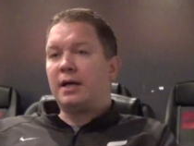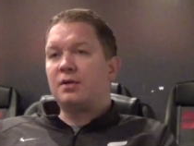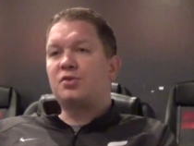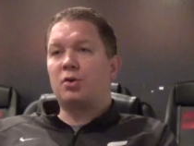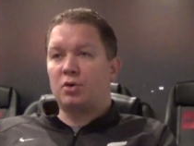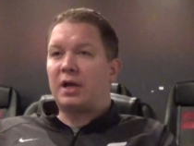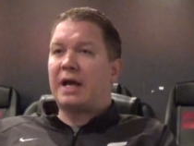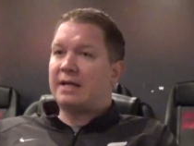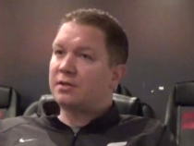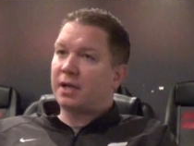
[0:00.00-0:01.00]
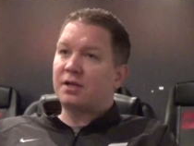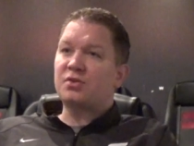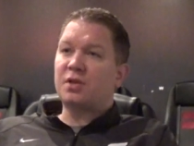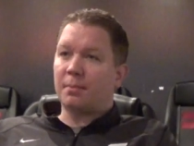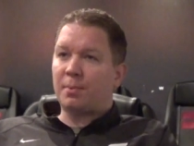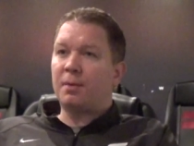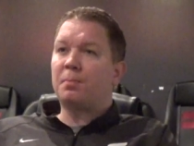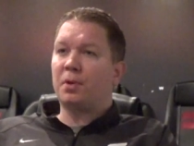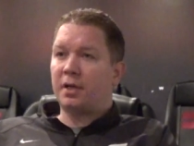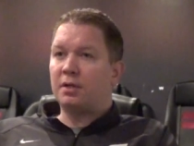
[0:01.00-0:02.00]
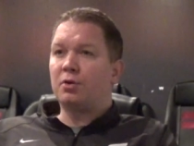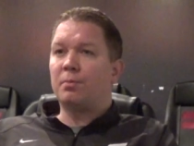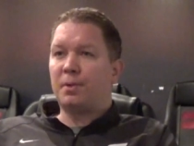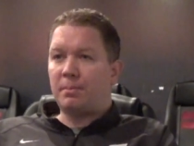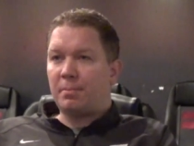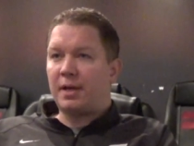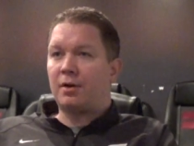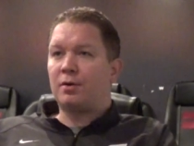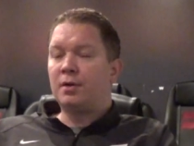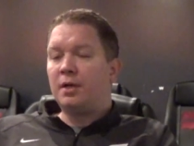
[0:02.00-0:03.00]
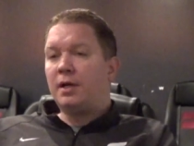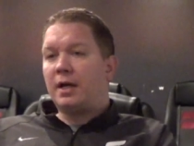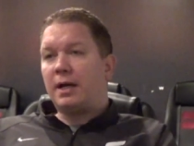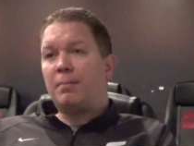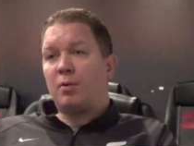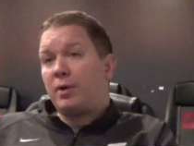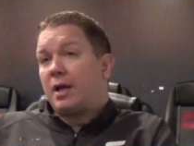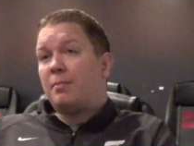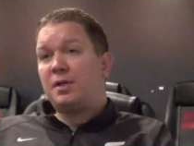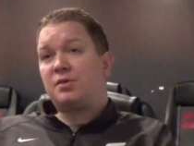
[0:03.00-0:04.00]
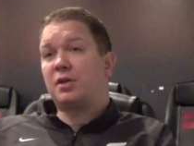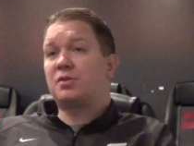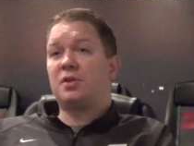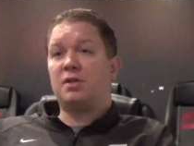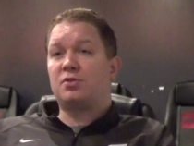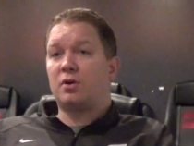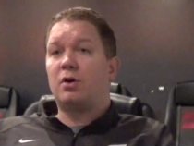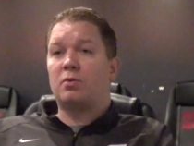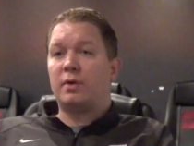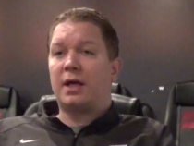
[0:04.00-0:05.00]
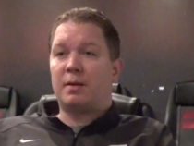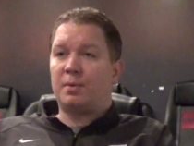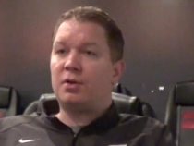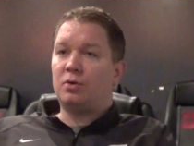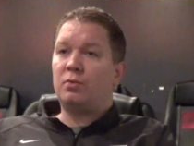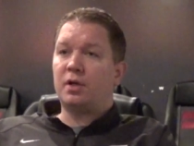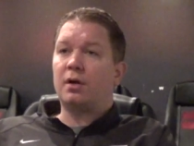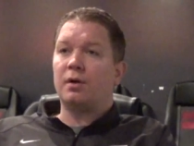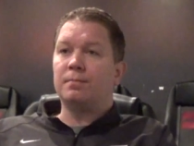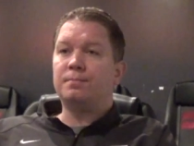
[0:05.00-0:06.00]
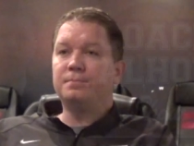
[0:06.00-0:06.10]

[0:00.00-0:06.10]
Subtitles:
Certain guys got to step up, play a little bit better. But we got to be 16 strong. We got to be who we are.